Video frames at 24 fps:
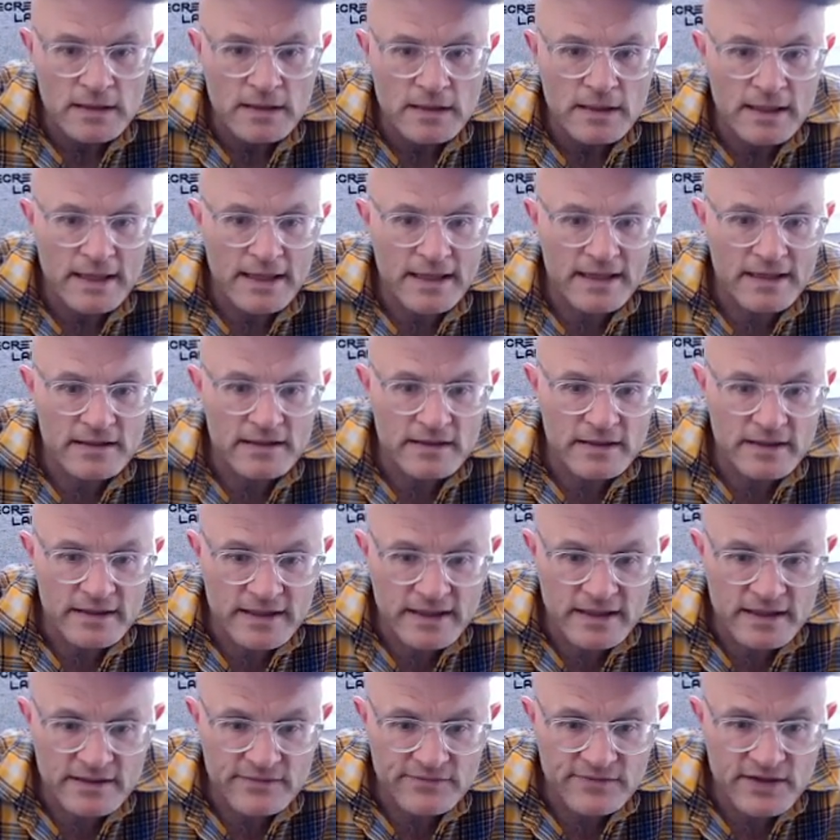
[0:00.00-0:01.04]
And
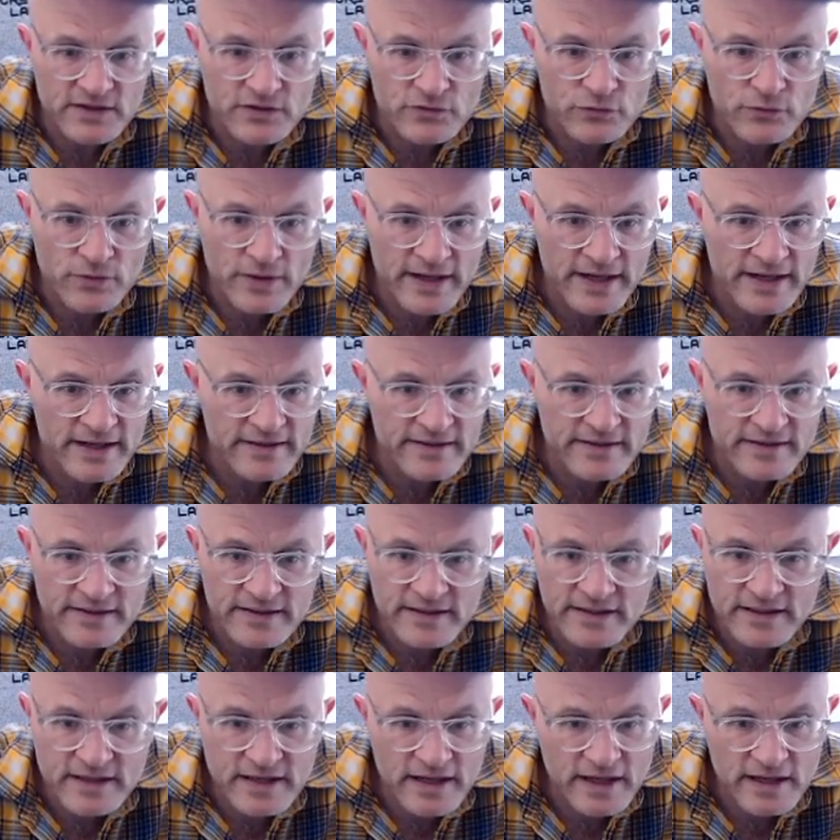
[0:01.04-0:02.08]
again, if they trade in
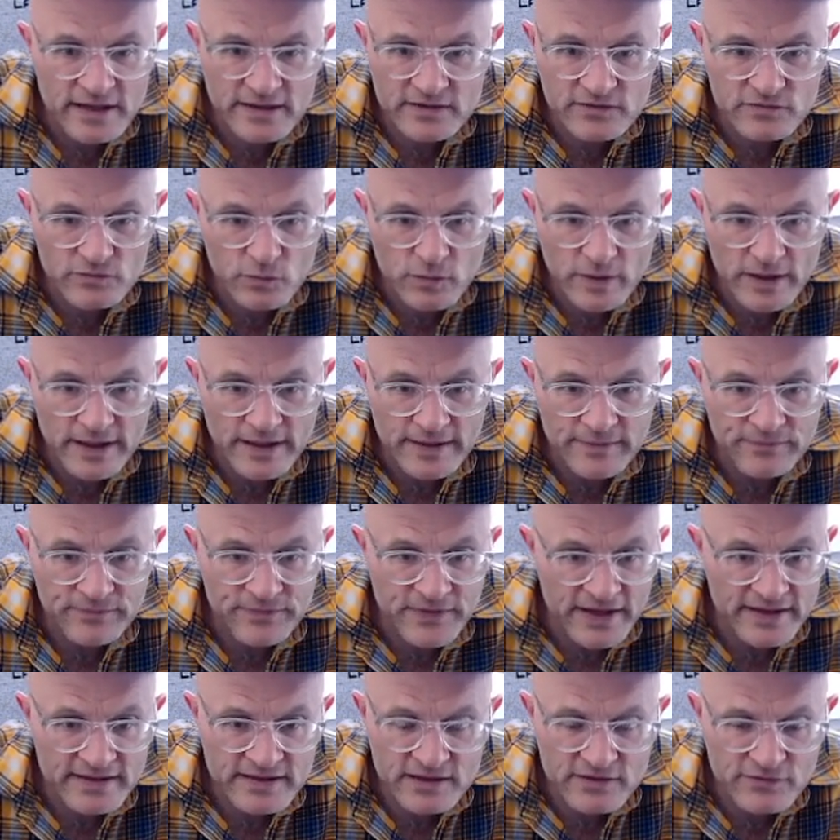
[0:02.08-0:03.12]
any kind of way,
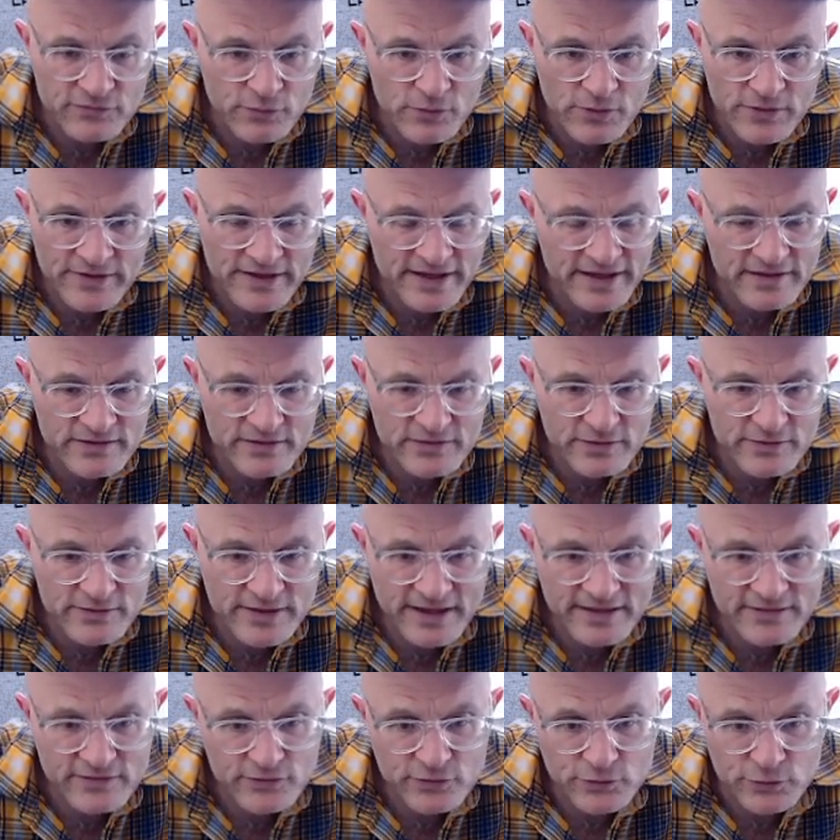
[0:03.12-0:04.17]
knight d4, they can do
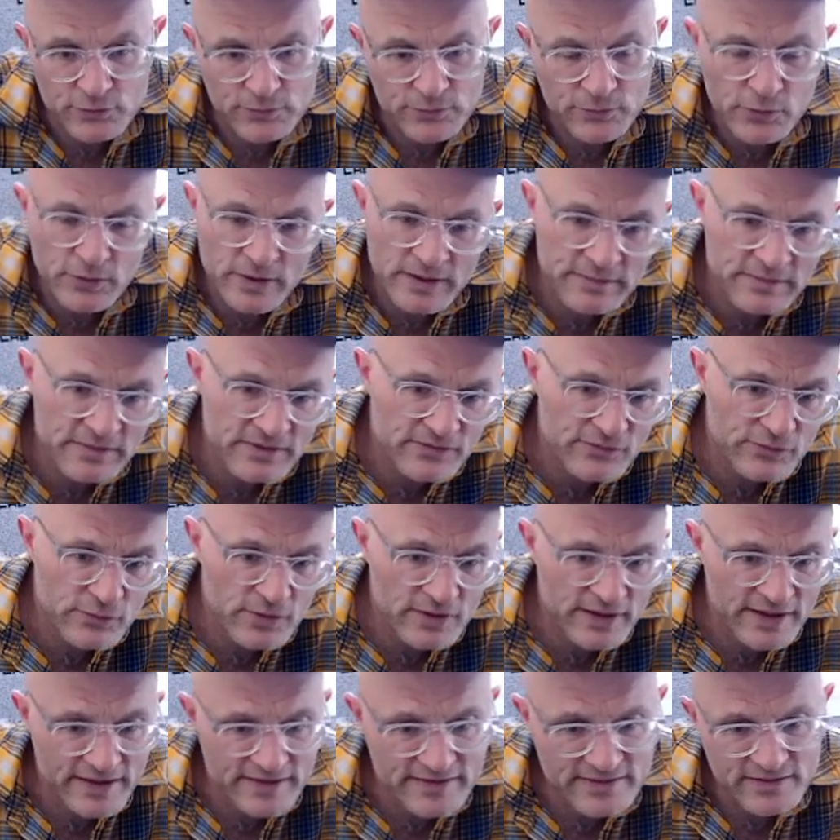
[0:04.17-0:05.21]
that too. Queen b4,
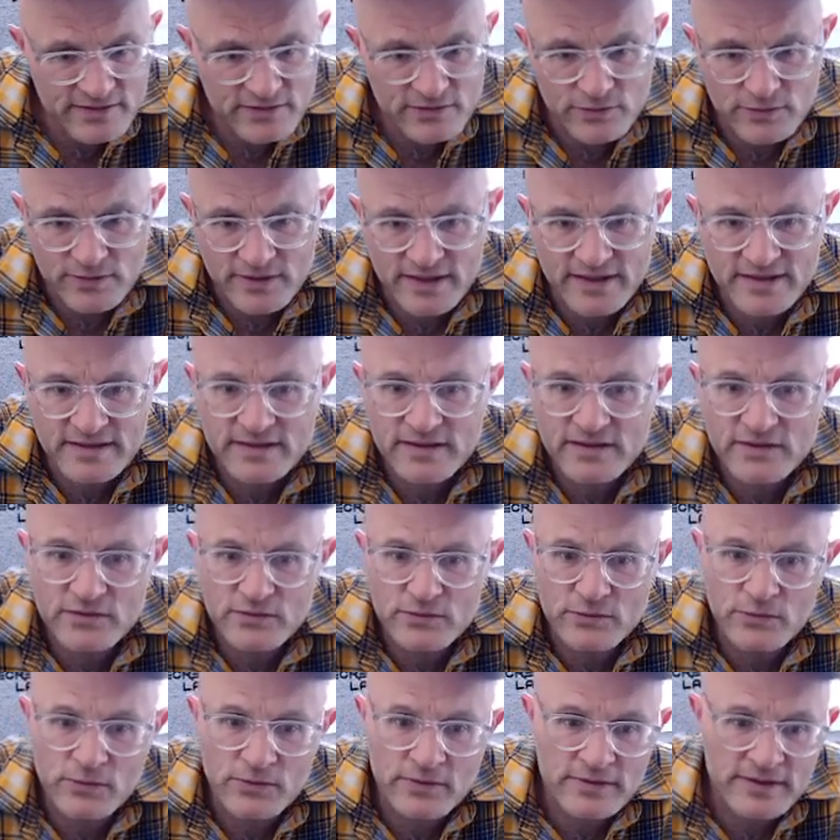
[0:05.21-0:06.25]
knight c2, king d2,
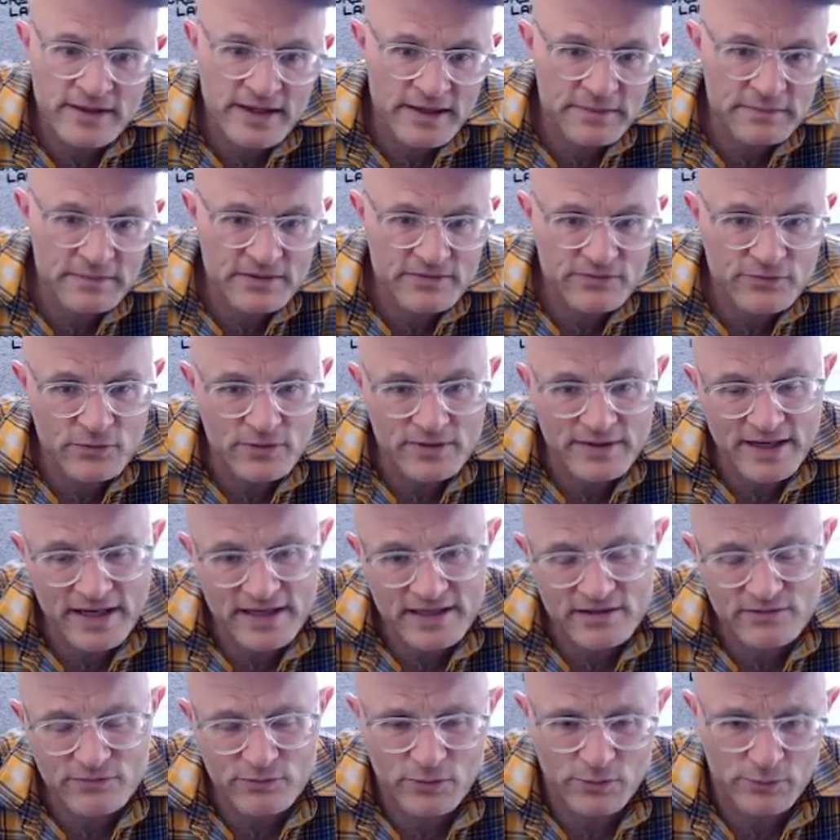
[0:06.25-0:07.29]
knight b4, knight
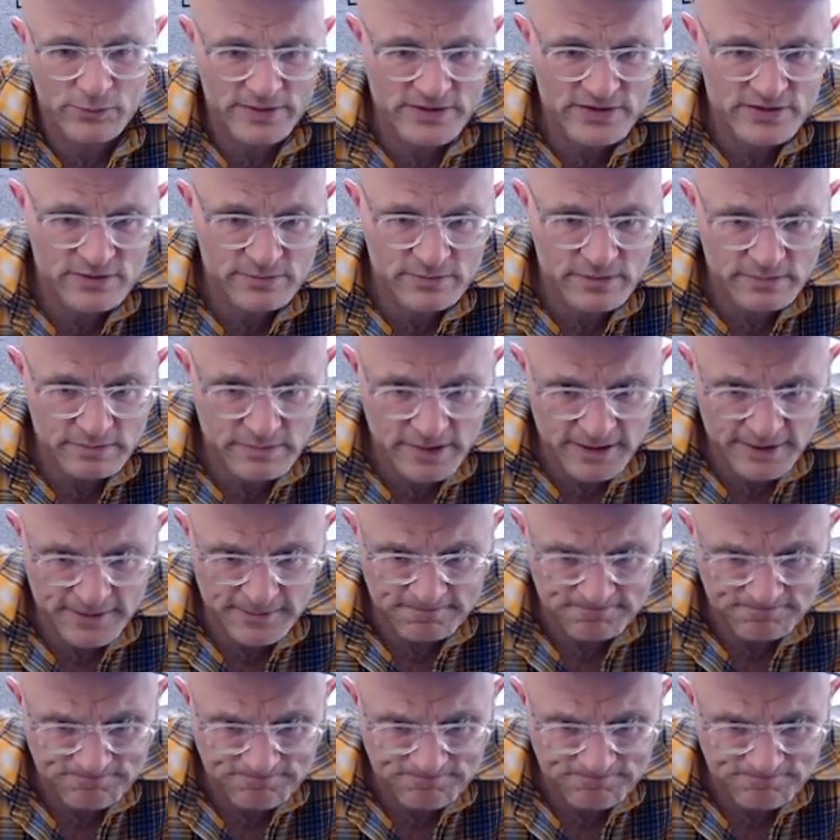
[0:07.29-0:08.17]
e4, we should be better.